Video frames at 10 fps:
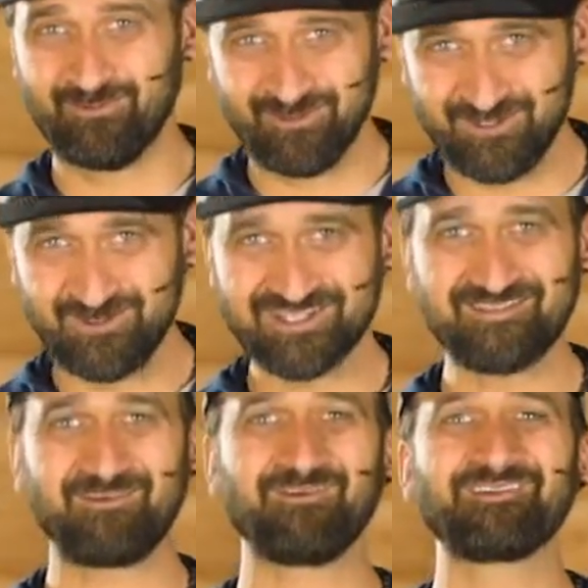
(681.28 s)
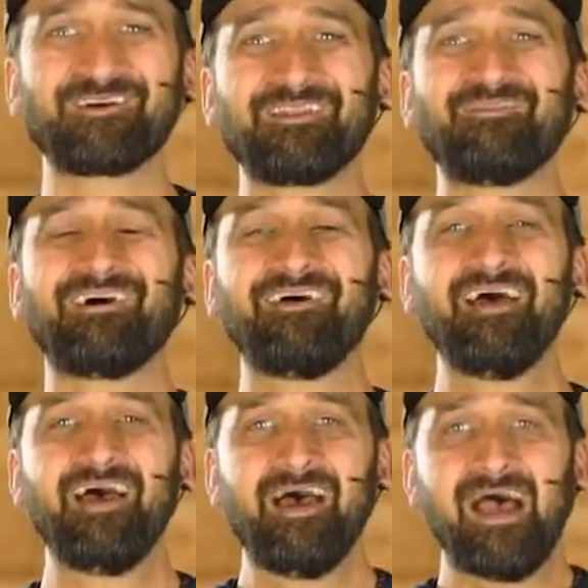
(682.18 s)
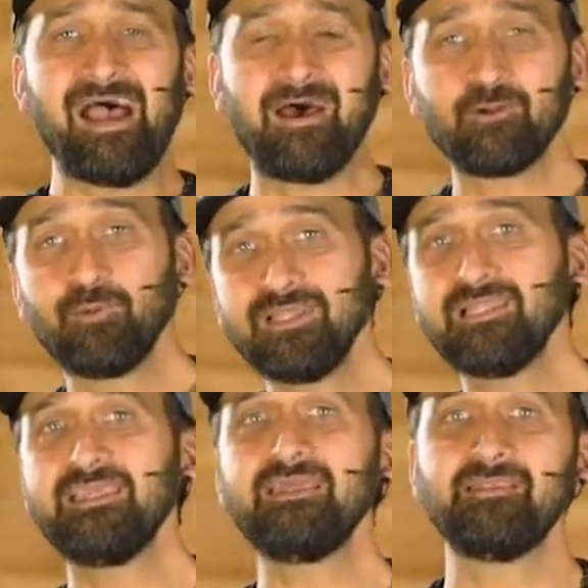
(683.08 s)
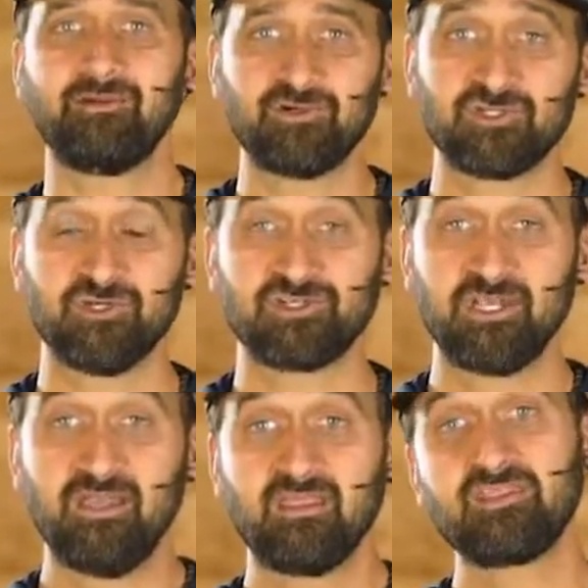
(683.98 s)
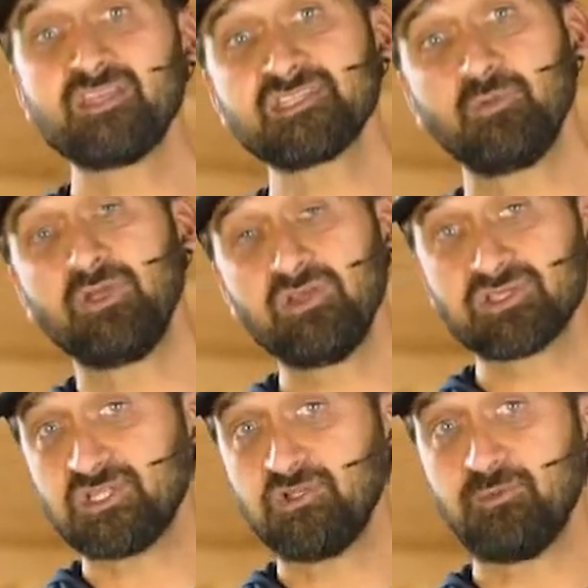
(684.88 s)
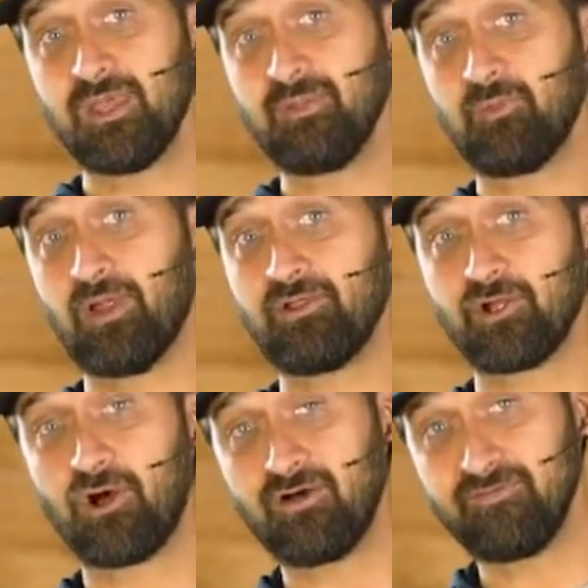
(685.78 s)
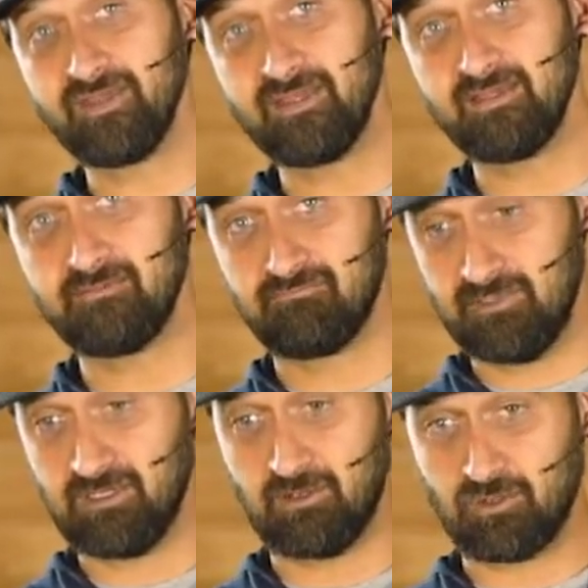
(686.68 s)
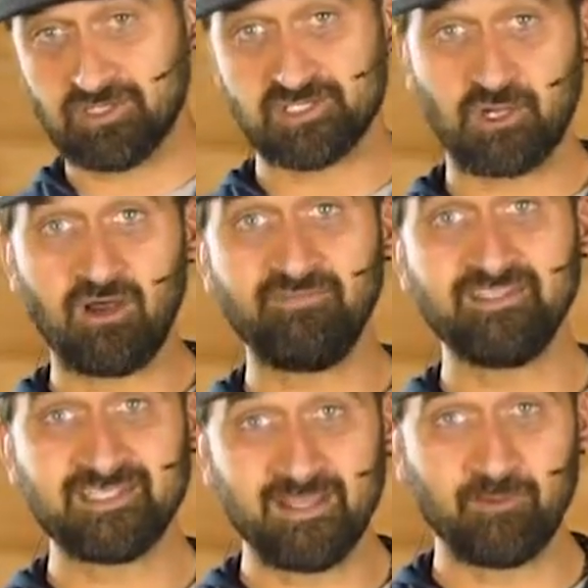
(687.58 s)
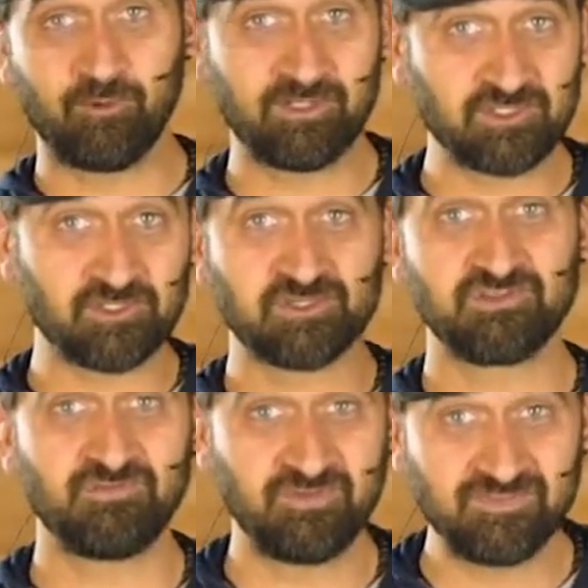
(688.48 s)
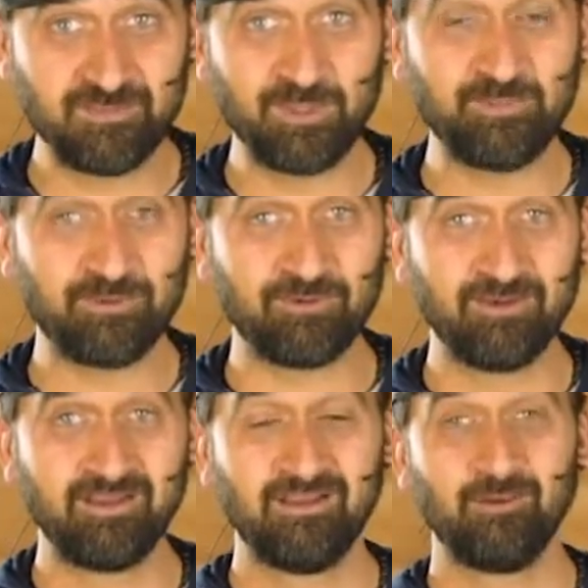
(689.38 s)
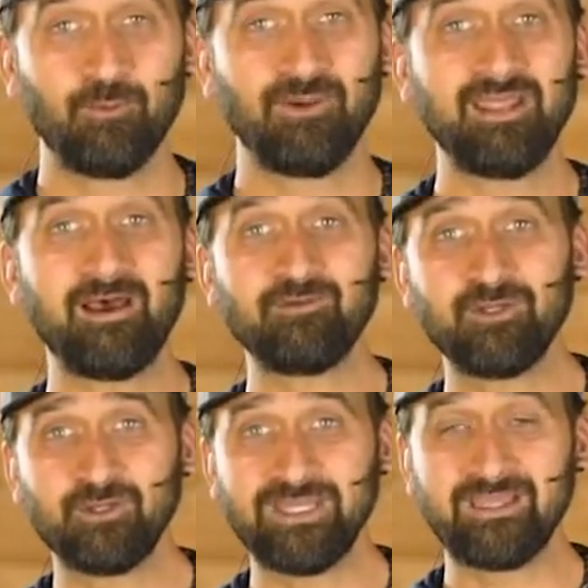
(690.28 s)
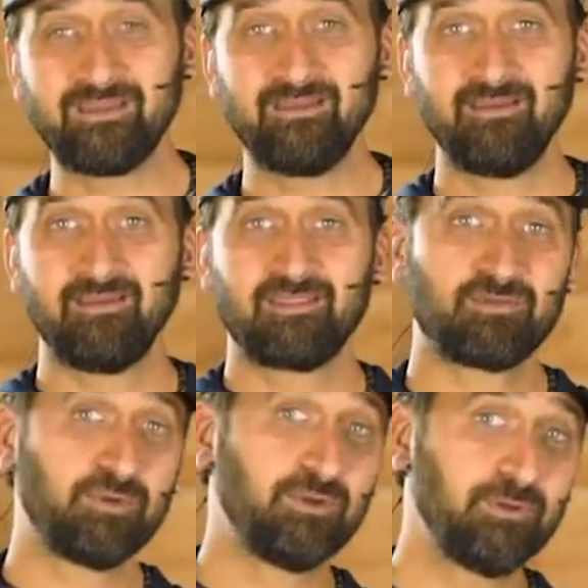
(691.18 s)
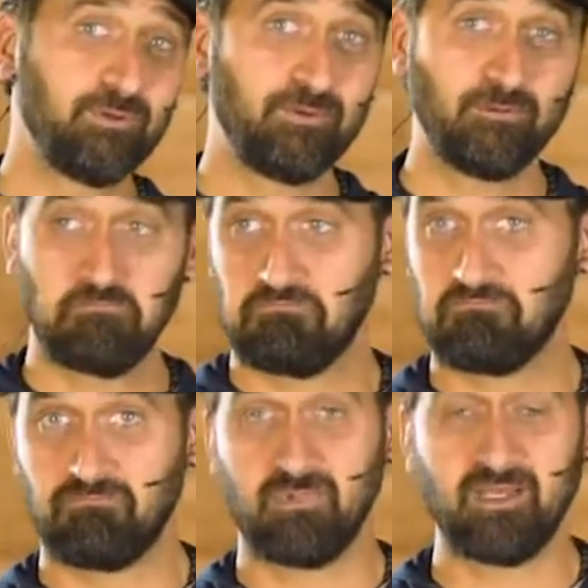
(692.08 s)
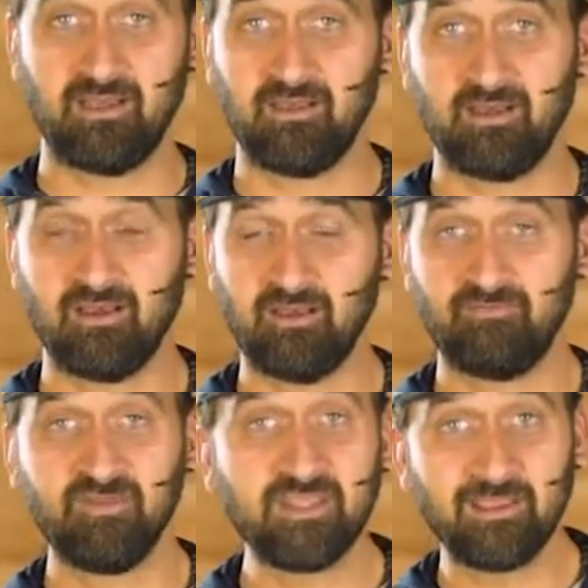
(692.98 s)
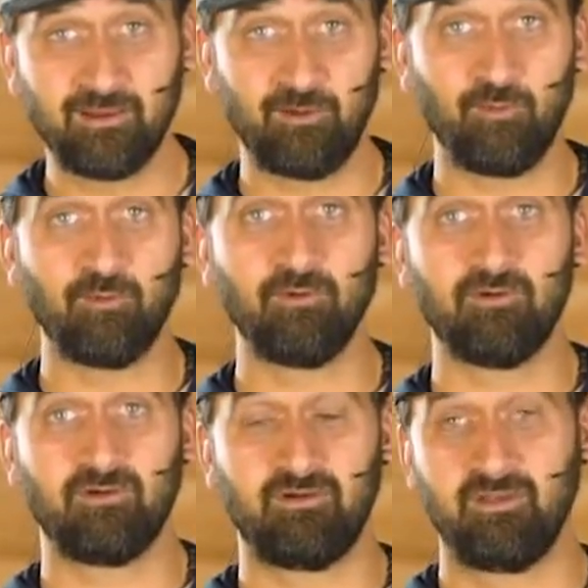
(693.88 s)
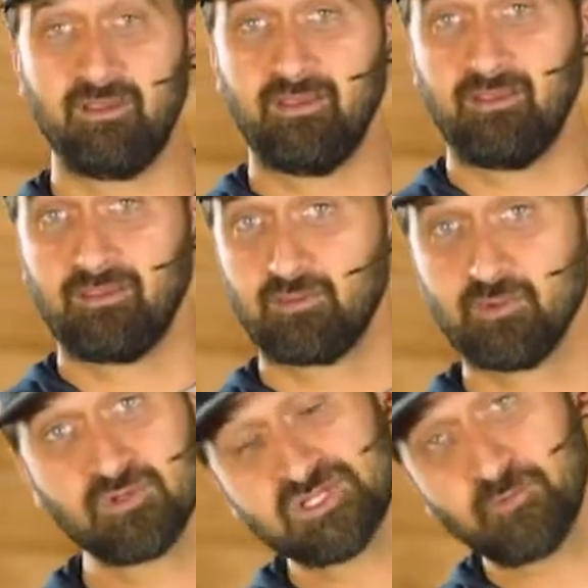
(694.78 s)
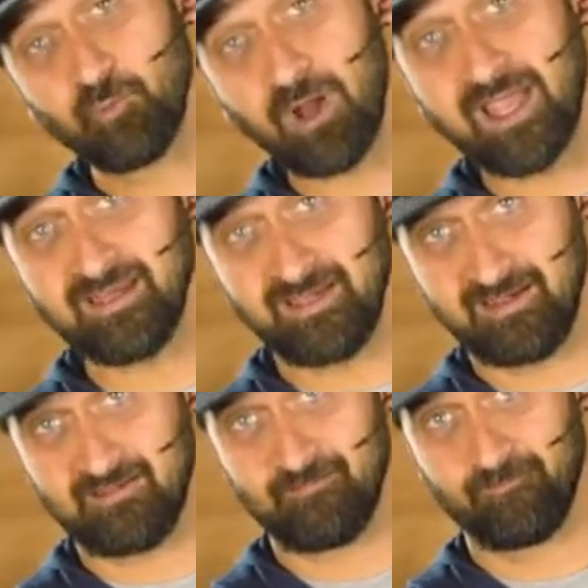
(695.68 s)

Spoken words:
doing something. We're talking about how do we lead in our church? Things that we used to do maybe around a coffee, across a coffee table when a church is 50 people, we're now doing through a video or through some writing.